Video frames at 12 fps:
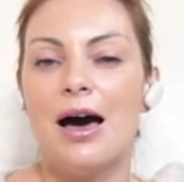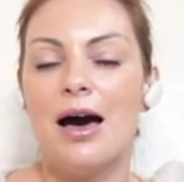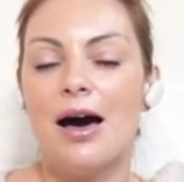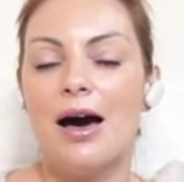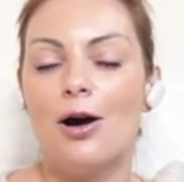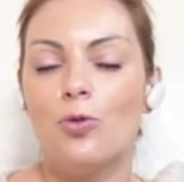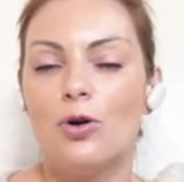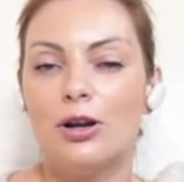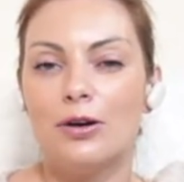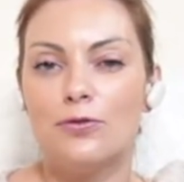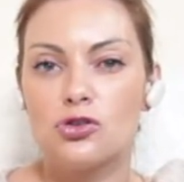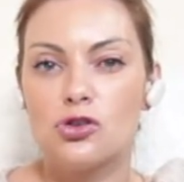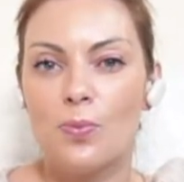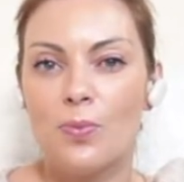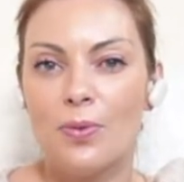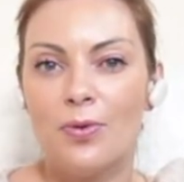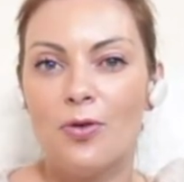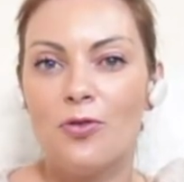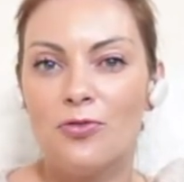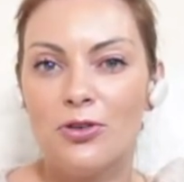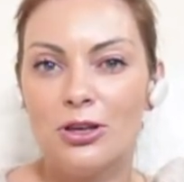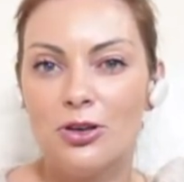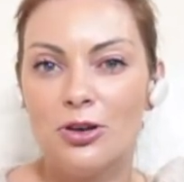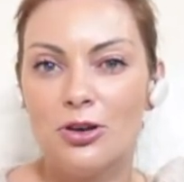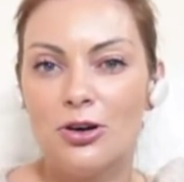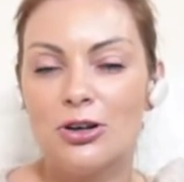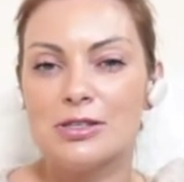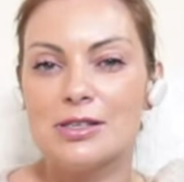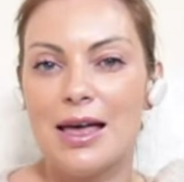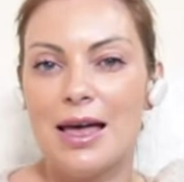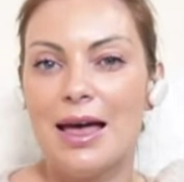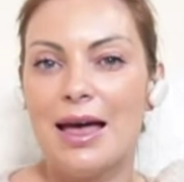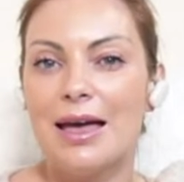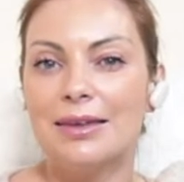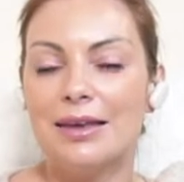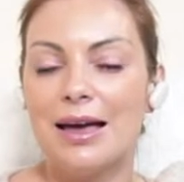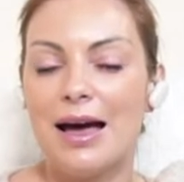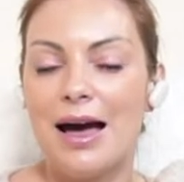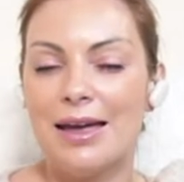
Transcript: uh, a lot of shoppable videos and